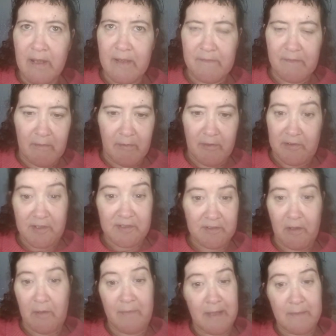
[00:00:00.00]
if I wanted to
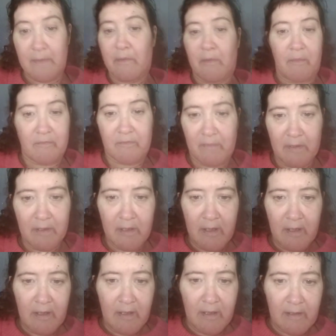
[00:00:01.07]
go and meet my mum
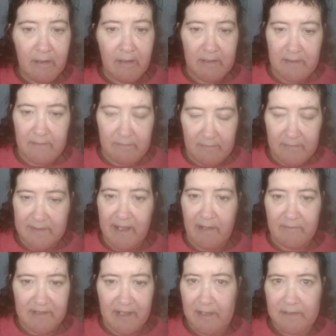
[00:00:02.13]
in
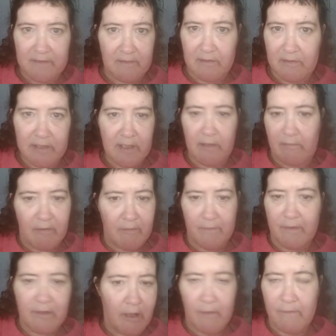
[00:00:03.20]
town centre, or, you know, go
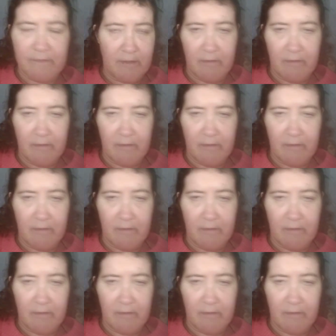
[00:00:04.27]
for a coffee,